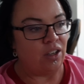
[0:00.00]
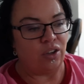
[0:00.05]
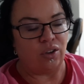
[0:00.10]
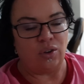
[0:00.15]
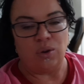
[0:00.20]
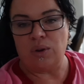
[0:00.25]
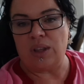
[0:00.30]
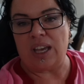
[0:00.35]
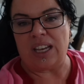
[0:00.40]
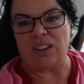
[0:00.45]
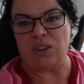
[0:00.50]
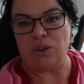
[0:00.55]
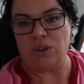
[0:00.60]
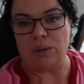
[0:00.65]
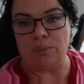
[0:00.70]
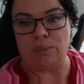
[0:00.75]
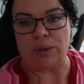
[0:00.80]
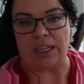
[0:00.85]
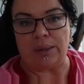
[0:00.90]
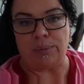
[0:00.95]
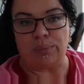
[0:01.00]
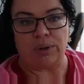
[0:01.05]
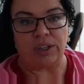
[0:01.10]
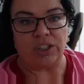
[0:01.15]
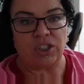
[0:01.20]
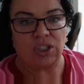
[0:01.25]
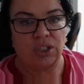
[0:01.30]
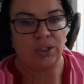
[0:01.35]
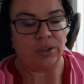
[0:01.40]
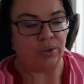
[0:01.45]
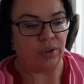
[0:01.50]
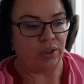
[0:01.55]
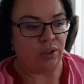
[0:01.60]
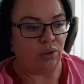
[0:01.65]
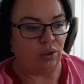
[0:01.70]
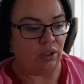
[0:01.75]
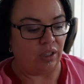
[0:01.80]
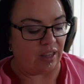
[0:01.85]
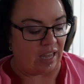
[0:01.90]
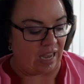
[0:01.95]
who they do the blood pressure and
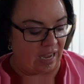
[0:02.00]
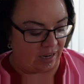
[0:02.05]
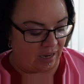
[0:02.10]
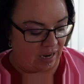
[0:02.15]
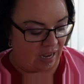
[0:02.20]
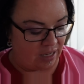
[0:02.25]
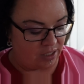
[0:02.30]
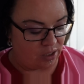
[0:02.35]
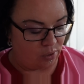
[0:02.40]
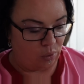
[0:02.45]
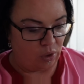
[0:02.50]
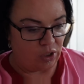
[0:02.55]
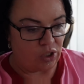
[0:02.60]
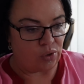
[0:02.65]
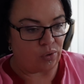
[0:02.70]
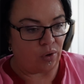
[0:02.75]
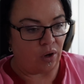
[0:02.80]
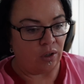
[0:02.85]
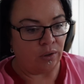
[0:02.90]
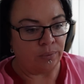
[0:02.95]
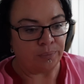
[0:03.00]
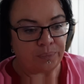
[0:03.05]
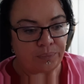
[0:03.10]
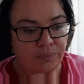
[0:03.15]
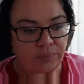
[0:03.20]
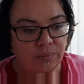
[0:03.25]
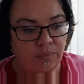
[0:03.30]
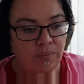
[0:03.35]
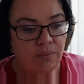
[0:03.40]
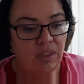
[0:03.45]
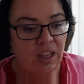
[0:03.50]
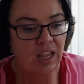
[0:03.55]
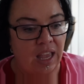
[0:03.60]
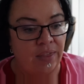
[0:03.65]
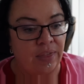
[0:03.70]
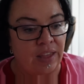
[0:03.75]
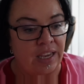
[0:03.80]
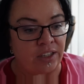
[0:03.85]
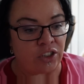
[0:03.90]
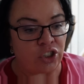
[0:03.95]
all of that and ask what's wrong.
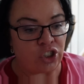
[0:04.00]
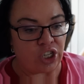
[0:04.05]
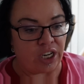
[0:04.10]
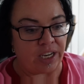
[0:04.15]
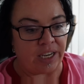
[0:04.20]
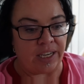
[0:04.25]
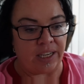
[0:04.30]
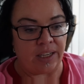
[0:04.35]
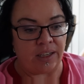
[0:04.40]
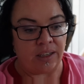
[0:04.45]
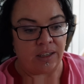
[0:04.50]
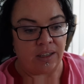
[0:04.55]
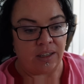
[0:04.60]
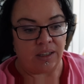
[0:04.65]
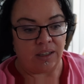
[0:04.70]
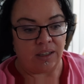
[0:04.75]
And then she